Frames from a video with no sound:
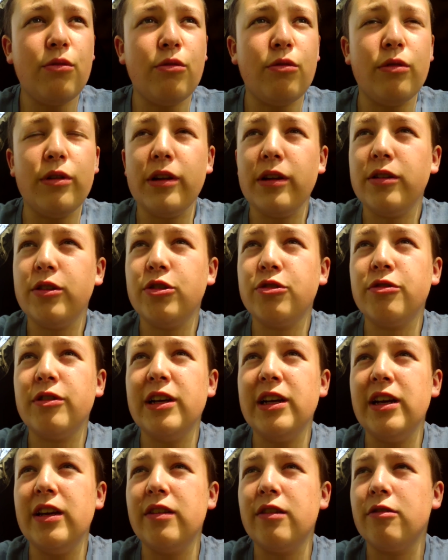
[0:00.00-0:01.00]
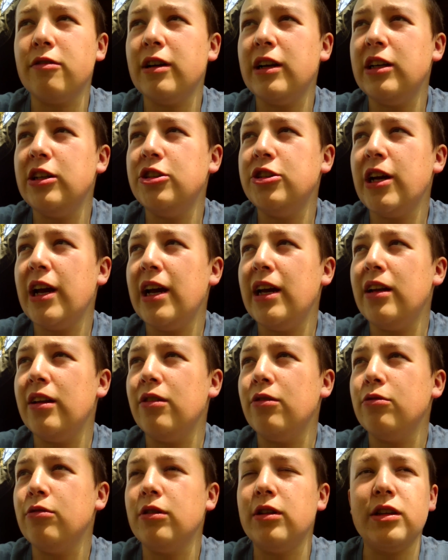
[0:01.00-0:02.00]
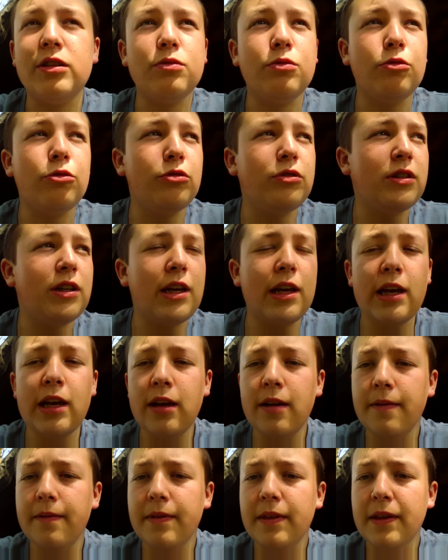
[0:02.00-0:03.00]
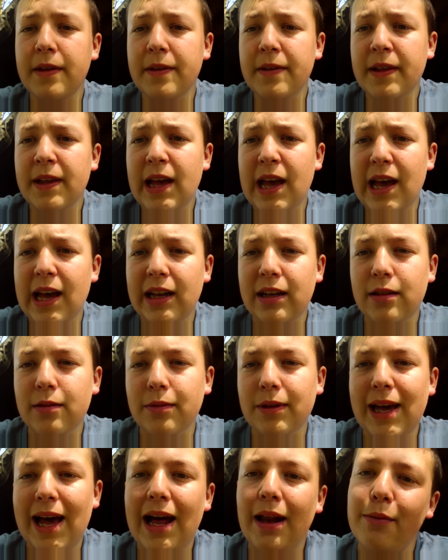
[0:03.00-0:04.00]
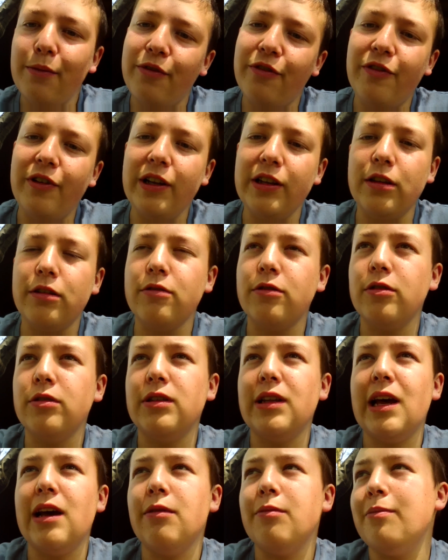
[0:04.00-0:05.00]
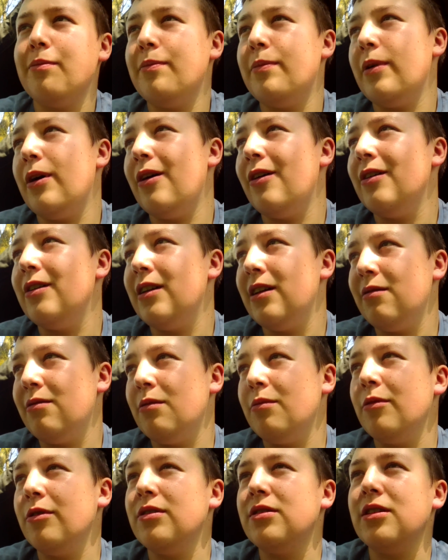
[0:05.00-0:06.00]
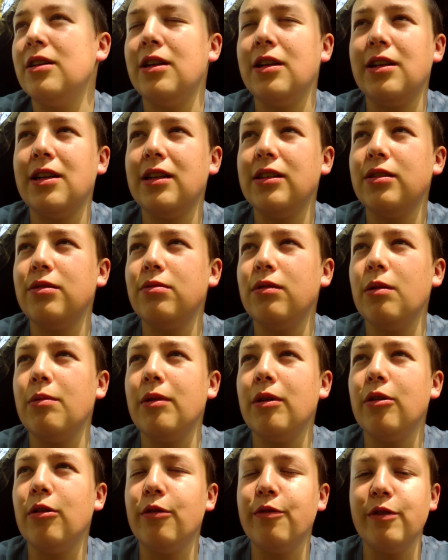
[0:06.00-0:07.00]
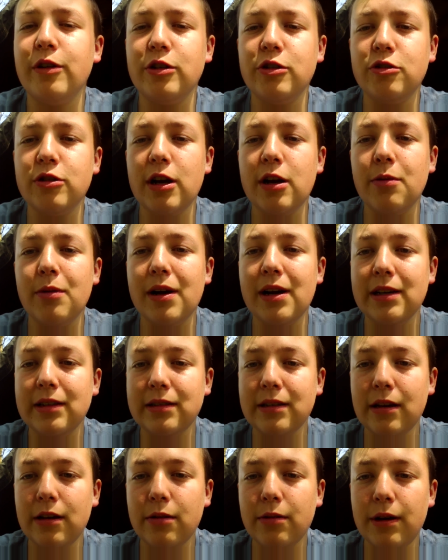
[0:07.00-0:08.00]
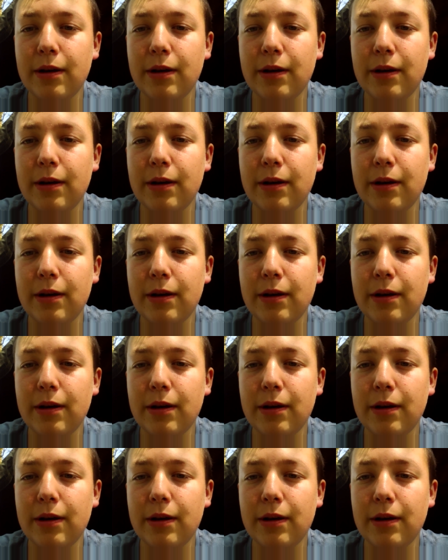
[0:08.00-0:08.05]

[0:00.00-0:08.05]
the trees are really shading all of this water here. And Callum flicked the rod down behind here when we were sitting in that swim and got a fish straight away. So